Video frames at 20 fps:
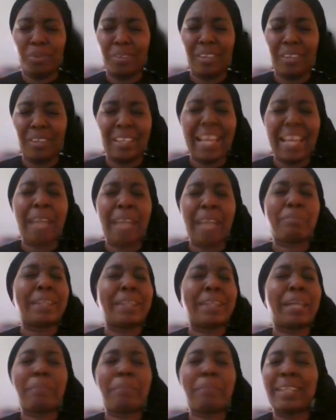Like,
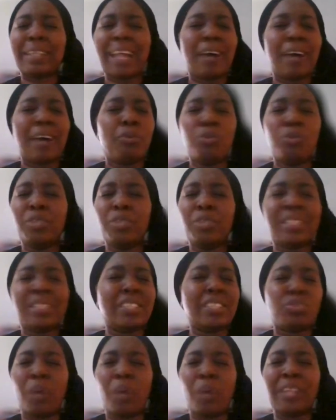pata pata. who is
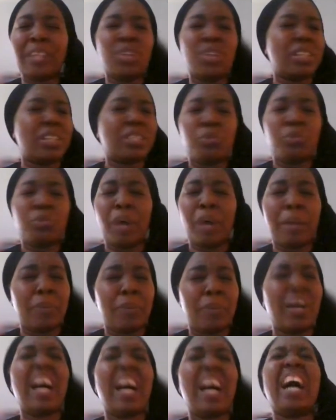this one? Nothing will
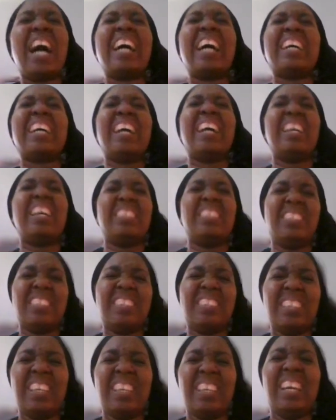happen. Ah, God.
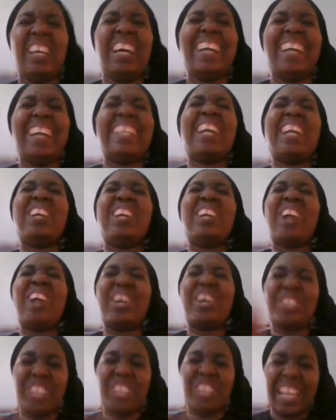The
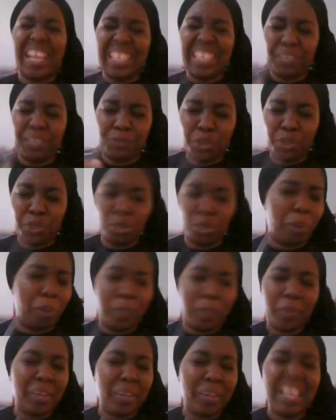Lord shall lift you up
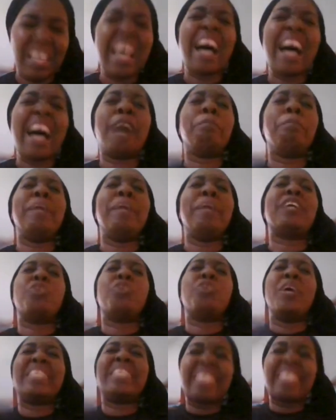and make
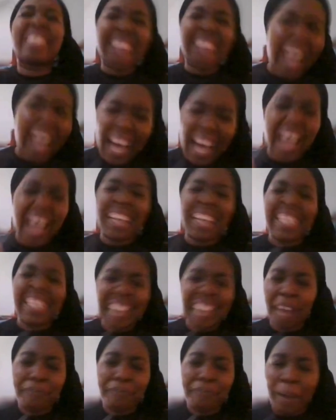you a star in
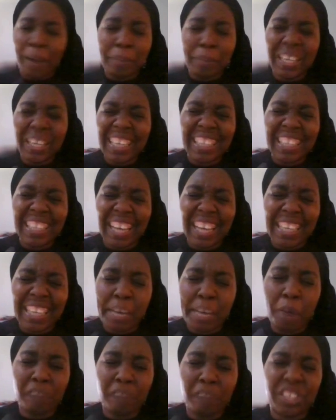that family in the
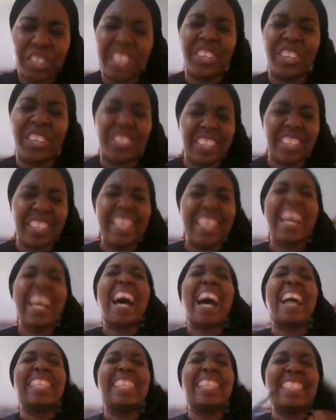name of Jesus.
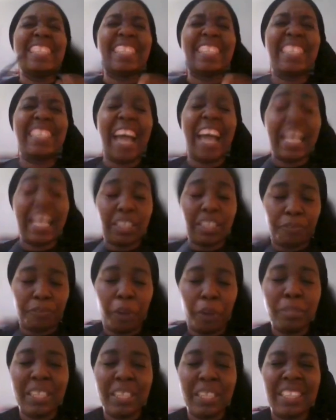And it starts
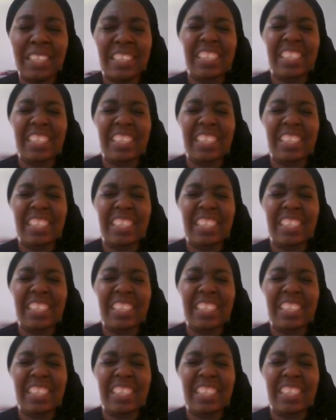from this.